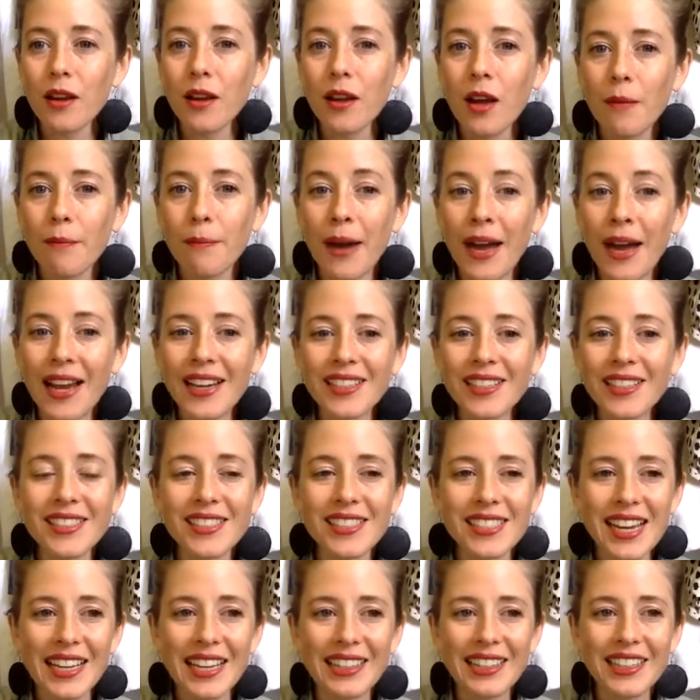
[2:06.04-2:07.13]
my
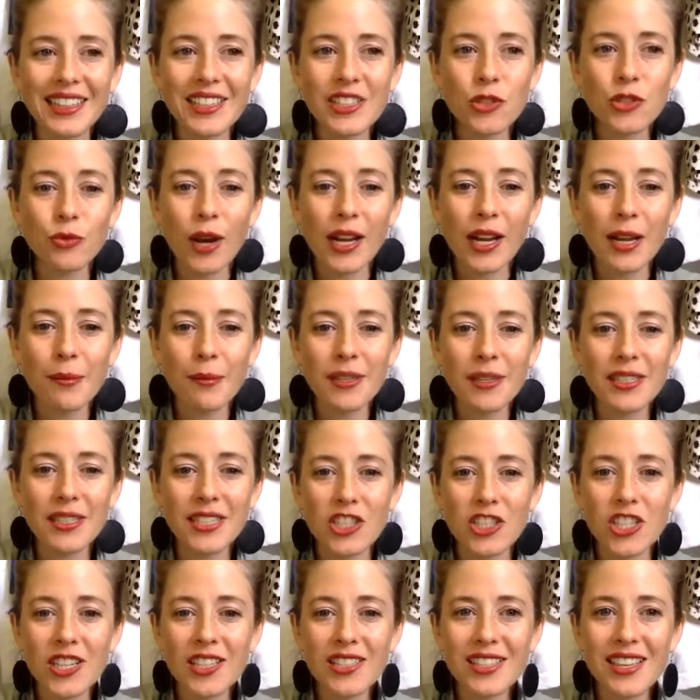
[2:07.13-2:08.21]
stylist
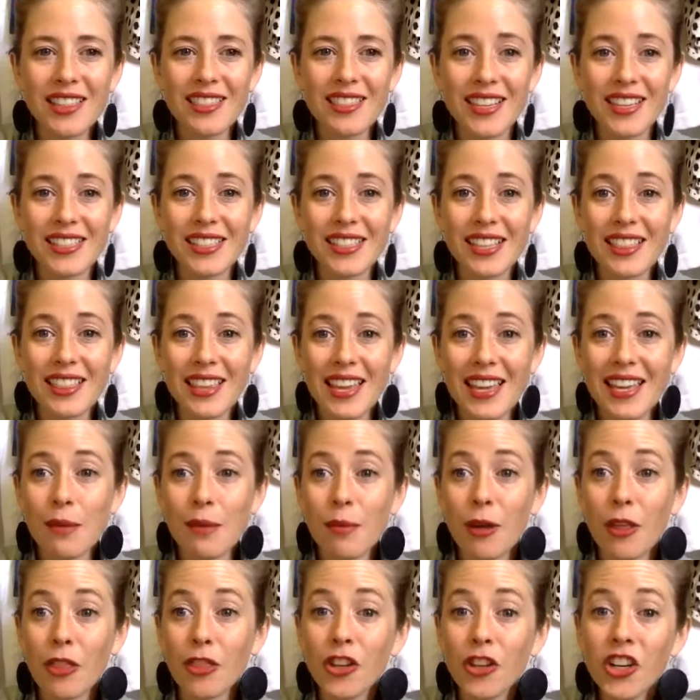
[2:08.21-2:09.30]
recommendations and things that they keep
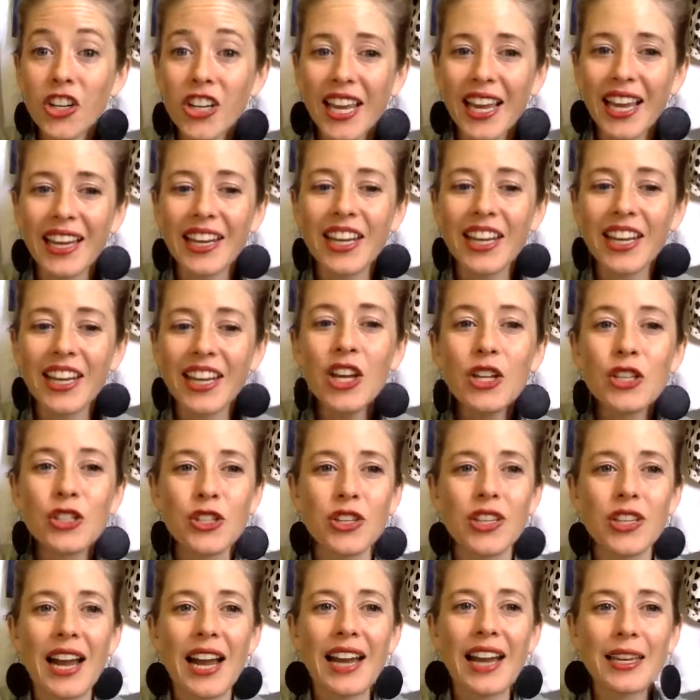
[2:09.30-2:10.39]
in their kit so
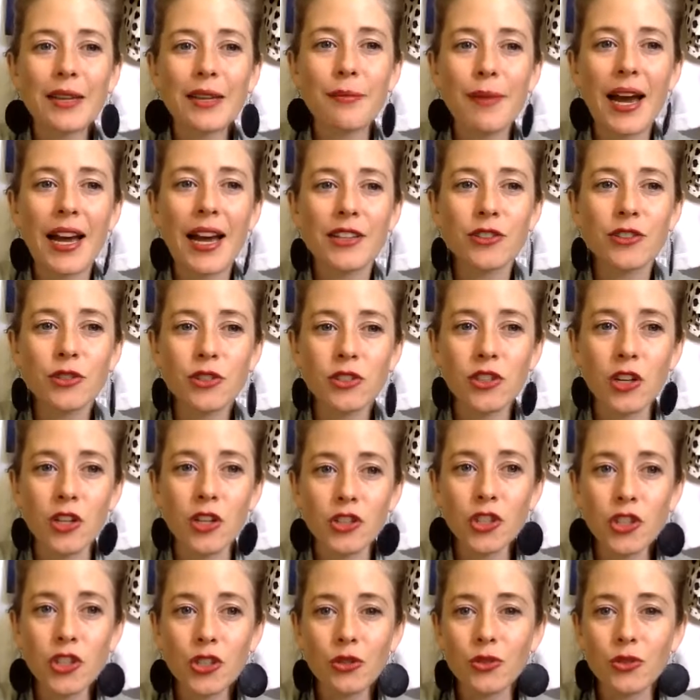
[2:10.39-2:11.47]
that I can pass those along
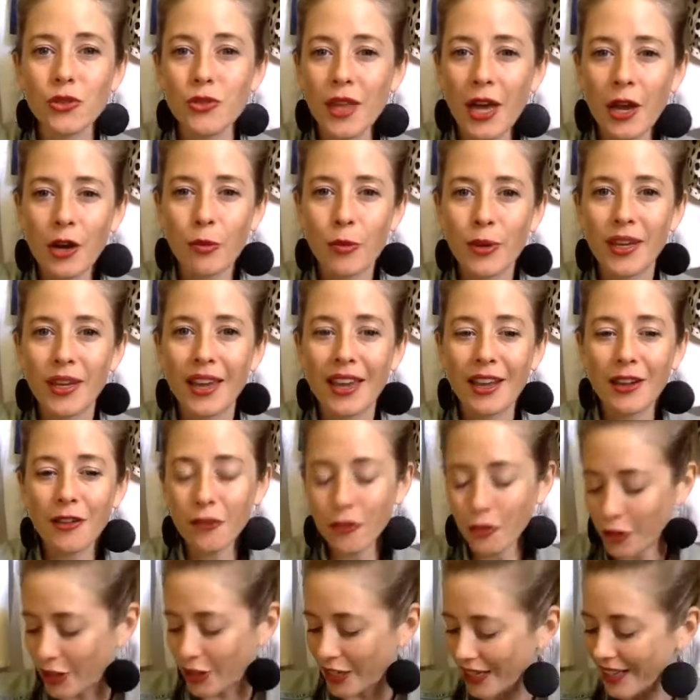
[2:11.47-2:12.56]
to you. So that'll be a
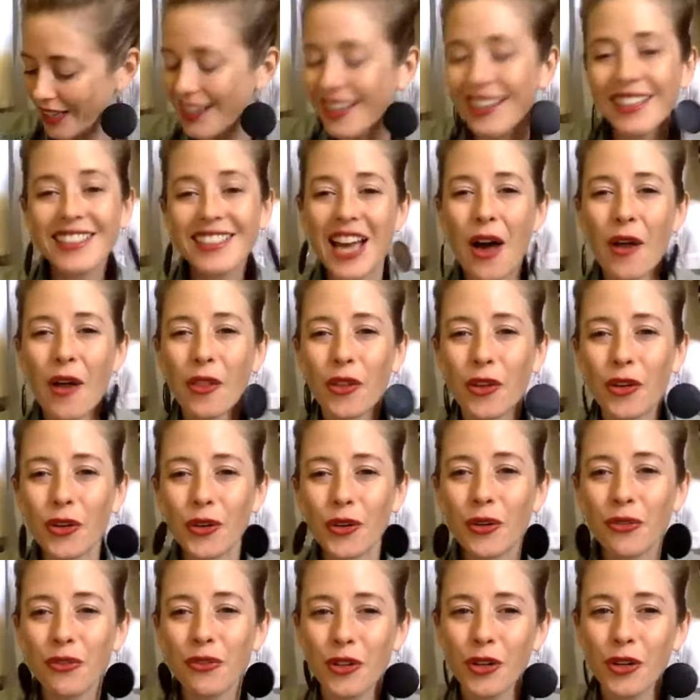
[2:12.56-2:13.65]
free download
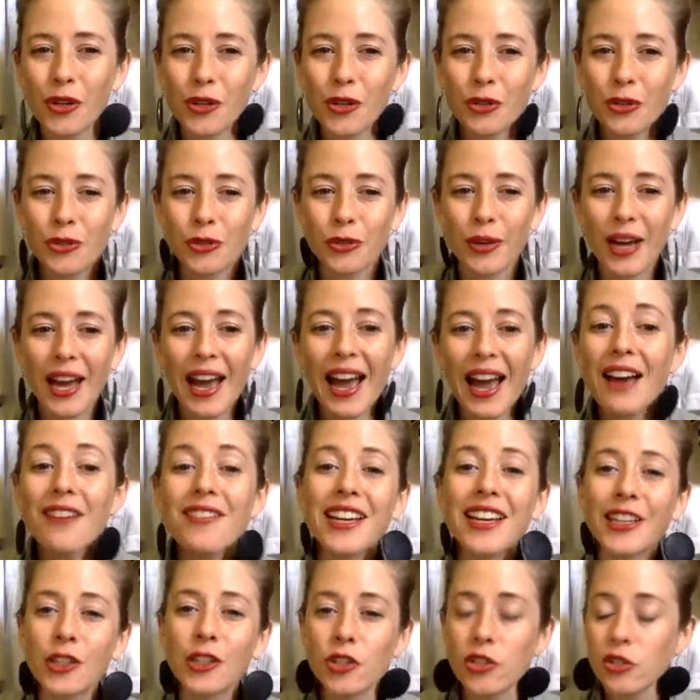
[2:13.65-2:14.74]
for you to have
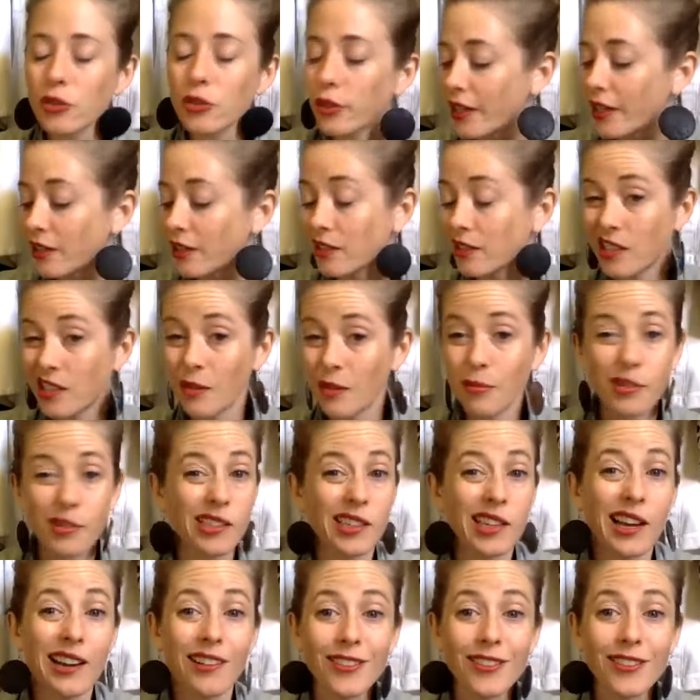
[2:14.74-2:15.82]
and enjoy and start building
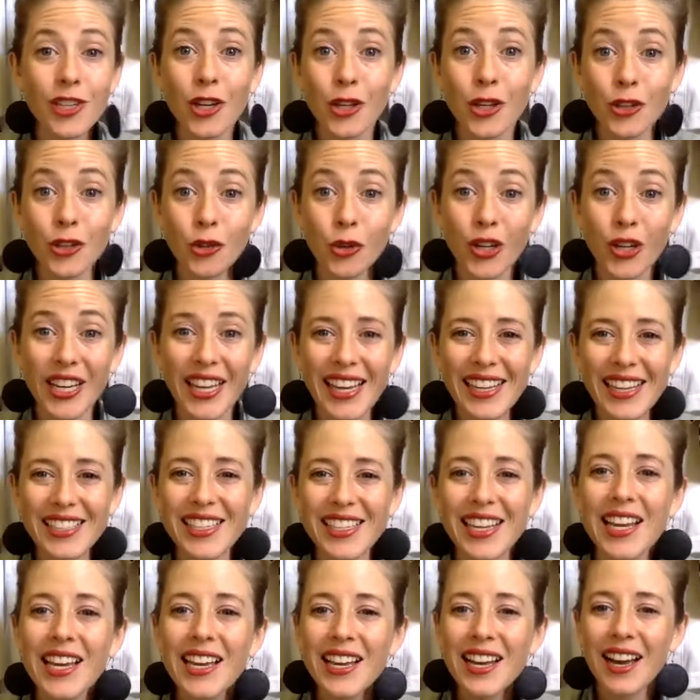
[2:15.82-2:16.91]
out your kit.
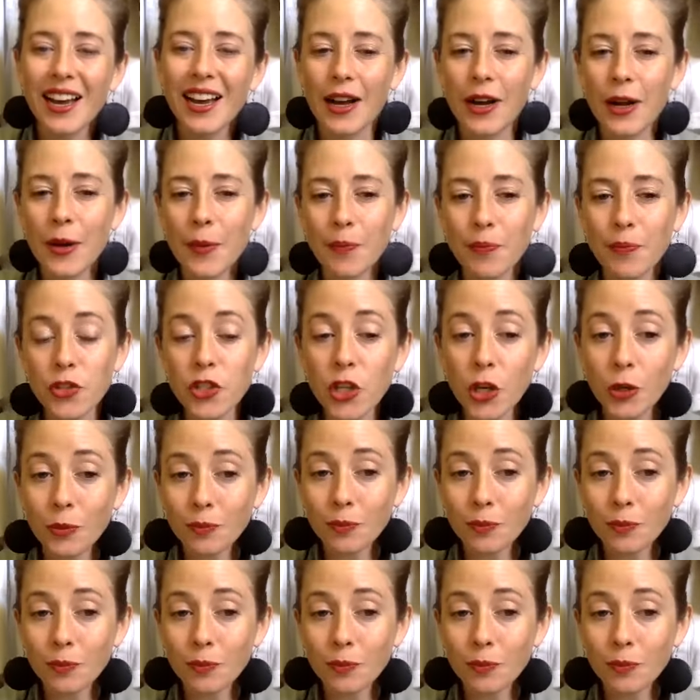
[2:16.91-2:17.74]
So